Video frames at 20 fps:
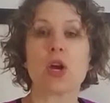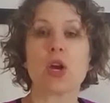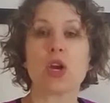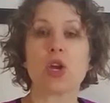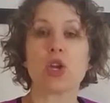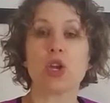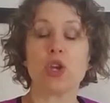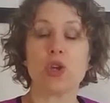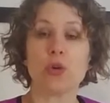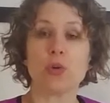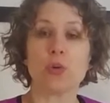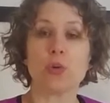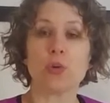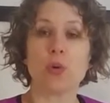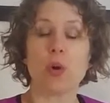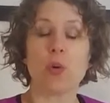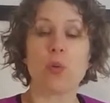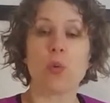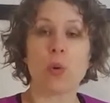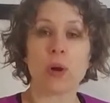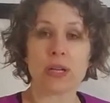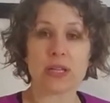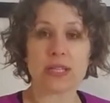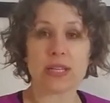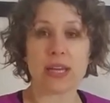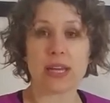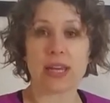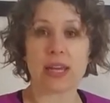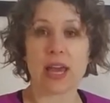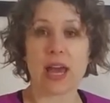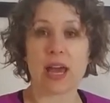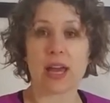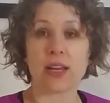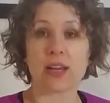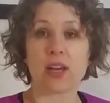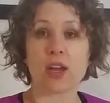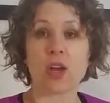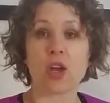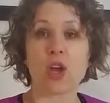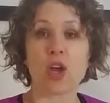you want to get
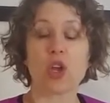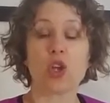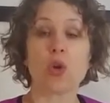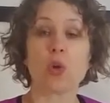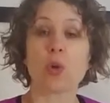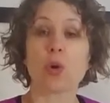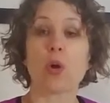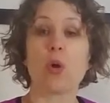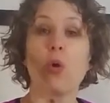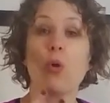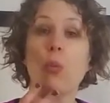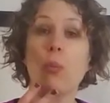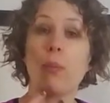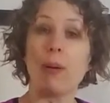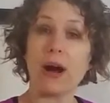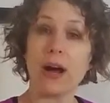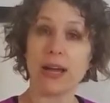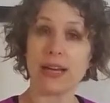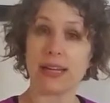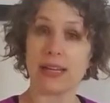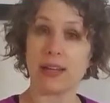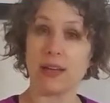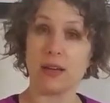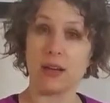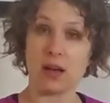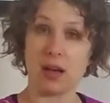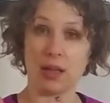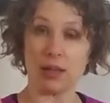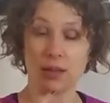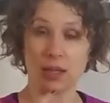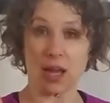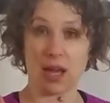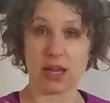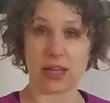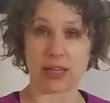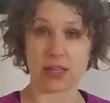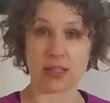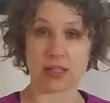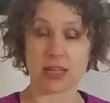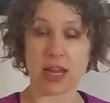your whole body
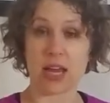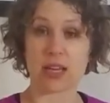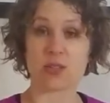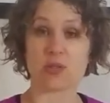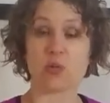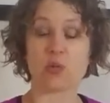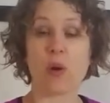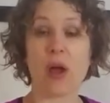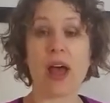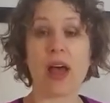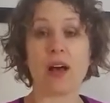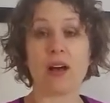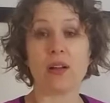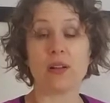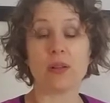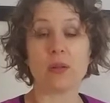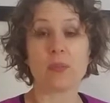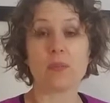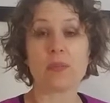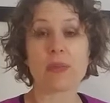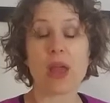aligned as well,